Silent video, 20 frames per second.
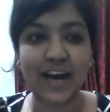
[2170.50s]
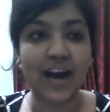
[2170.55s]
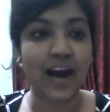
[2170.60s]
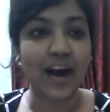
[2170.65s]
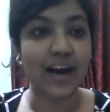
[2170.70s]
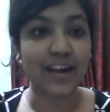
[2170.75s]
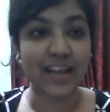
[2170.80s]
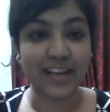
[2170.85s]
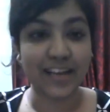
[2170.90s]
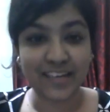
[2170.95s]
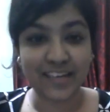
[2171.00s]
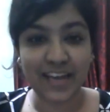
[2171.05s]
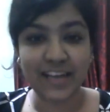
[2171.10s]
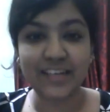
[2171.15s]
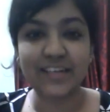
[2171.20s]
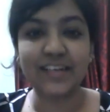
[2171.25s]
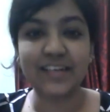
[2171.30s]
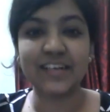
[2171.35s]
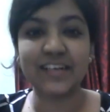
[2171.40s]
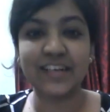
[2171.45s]
Our
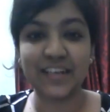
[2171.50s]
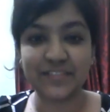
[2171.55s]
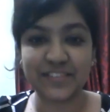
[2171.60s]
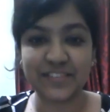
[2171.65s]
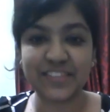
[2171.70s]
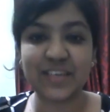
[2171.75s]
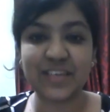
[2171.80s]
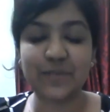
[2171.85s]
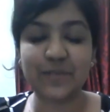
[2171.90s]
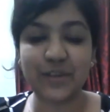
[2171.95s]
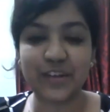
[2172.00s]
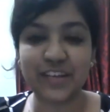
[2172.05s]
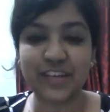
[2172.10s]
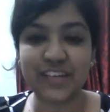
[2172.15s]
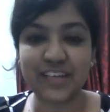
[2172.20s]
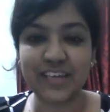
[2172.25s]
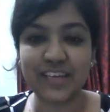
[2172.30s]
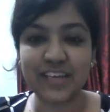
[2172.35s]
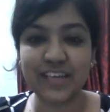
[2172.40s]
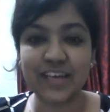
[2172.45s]
entire Glyphs
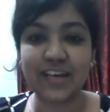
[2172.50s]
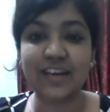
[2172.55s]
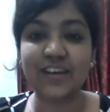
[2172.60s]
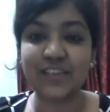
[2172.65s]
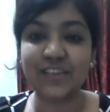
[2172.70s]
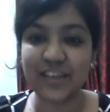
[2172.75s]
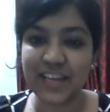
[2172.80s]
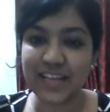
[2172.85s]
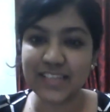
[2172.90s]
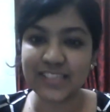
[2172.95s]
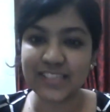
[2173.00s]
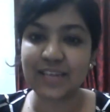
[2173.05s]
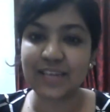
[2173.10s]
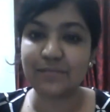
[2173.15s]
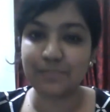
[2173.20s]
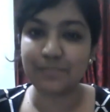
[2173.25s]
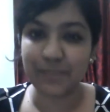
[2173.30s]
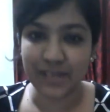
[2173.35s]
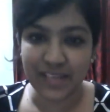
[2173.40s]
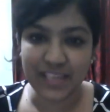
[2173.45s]
community agrees
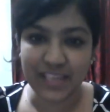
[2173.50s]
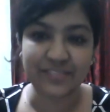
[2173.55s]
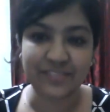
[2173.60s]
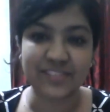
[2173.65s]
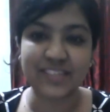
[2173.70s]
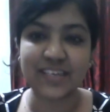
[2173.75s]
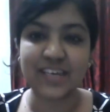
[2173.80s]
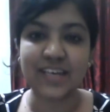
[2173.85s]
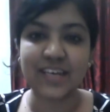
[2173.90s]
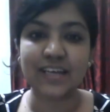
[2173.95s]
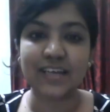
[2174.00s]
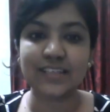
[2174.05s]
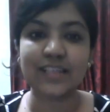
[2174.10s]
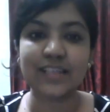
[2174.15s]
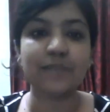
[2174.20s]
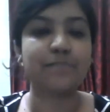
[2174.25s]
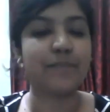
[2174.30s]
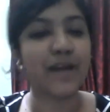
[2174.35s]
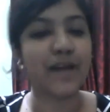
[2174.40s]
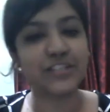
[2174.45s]
and believes
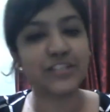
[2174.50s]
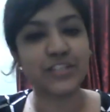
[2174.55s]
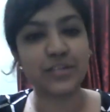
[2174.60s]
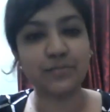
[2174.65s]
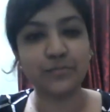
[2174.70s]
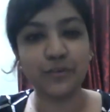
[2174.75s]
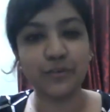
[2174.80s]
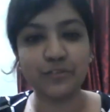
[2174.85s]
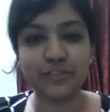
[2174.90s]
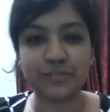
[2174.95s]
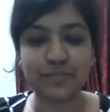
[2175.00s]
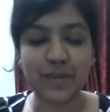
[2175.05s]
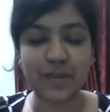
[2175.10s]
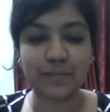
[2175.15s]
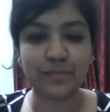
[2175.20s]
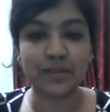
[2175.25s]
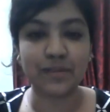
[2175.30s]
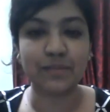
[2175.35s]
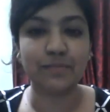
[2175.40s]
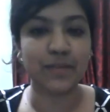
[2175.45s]
that passion moves
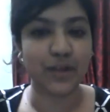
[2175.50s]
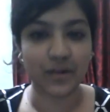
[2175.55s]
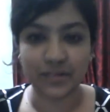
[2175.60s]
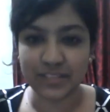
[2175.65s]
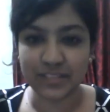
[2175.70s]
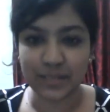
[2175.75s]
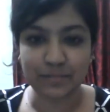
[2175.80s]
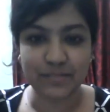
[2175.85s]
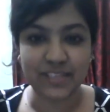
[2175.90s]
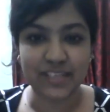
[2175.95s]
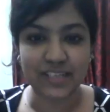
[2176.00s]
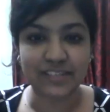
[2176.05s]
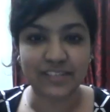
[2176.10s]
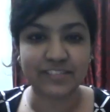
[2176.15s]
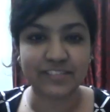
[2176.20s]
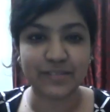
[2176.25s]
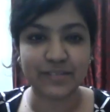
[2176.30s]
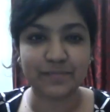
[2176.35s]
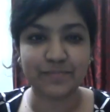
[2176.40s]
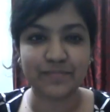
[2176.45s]
people beyond
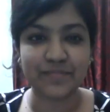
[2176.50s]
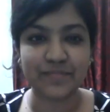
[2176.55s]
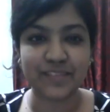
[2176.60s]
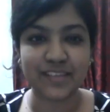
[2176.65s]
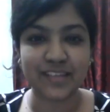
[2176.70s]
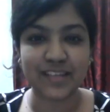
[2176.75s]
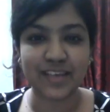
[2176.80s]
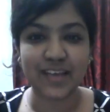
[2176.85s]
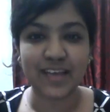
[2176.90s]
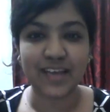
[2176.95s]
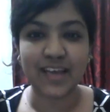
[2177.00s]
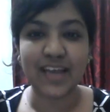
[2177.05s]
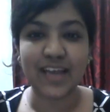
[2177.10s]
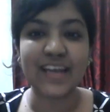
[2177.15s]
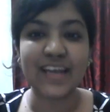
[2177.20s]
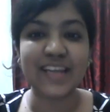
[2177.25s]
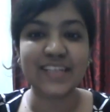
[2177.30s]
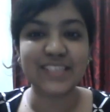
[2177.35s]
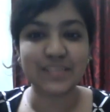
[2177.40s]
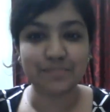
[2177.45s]
themselves.
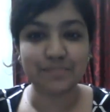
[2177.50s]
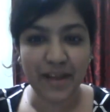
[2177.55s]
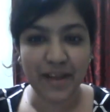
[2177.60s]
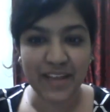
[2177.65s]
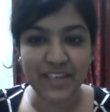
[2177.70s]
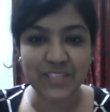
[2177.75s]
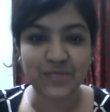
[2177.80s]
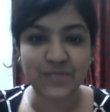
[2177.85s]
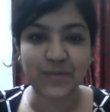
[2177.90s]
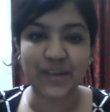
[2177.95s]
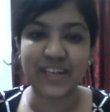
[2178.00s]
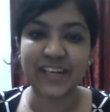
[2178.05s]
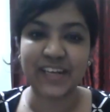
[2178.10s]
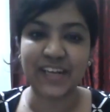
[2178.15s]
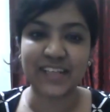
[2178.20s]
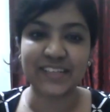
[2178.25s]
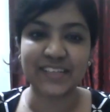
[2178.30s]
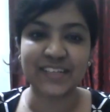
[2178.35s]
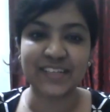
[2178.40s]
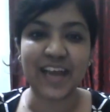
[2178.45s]
It inspires one
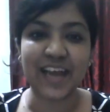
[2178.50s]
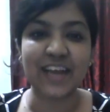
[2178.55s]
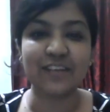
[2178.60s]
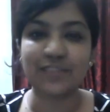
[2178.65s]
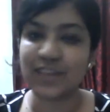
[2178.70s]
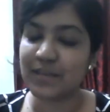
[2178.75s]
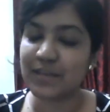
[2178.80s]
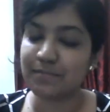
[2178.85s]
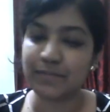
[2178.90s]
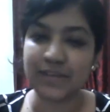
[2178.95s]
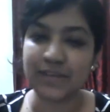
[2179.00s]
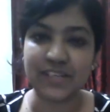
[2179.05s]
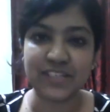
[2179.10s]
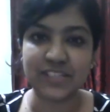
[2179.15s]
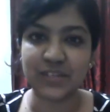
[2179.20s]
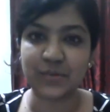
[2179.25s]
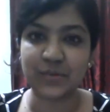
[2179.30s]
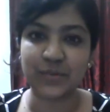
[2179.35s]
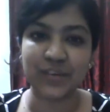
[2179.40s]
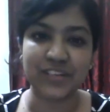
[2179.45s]
another and
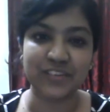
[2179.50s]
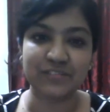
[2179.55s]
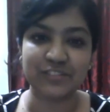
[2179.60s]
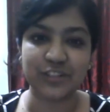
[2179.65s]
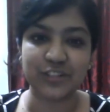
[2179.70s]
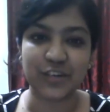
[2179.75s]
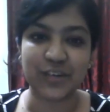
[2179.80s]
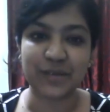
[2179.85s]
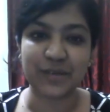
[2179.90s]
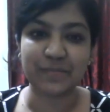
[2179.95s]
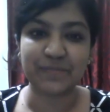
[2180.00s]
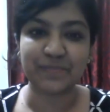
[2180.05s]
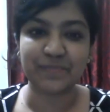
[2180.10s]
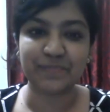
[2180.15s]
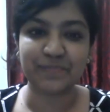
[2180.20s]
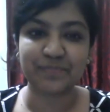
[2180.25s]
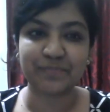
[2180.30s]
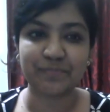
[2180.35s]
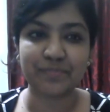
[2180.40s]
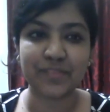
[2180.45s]
rebuilds a world of joy.
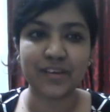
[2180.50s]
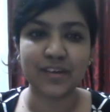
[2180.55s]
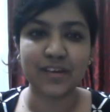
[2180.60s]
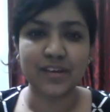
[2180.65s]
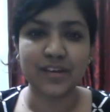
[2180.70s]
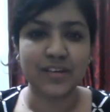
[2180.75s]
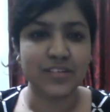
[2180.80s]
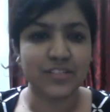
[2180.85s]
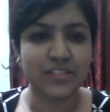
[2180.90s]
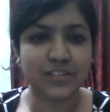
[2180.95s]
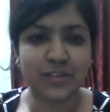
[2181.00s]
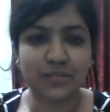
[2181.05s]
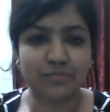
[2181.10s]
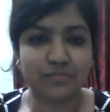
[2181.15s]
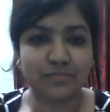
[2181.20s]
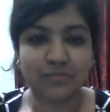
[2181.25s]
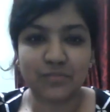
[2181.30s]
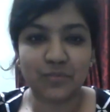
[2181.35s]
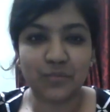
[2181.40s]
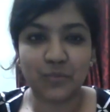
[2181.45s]
So
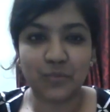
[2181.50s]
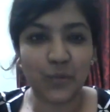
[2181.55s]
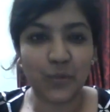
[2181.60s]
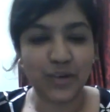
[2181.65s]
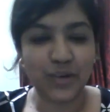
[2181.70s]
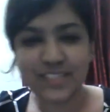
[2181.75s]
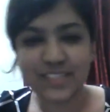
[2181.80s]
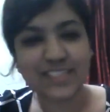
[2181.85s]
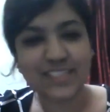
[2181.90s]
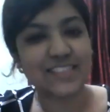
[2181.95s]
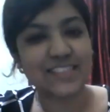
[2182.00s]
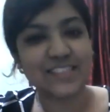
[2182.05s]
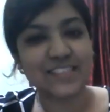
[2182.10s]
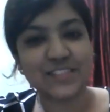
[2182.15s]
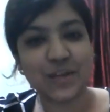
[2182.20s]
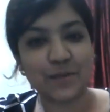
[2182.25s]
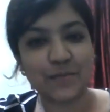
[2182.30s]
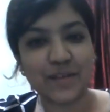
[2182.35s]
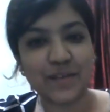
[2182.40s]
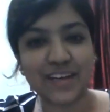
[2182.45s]
what is it that's
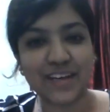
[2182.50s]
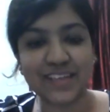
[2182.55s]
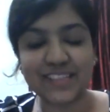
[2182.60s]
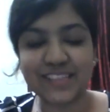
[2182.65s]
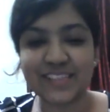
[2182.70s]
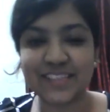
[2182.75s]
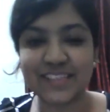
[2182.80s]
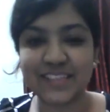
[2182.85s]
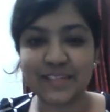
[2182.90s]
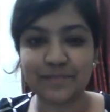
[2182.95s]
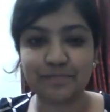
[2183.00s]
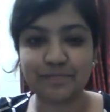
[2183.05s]
stopping us?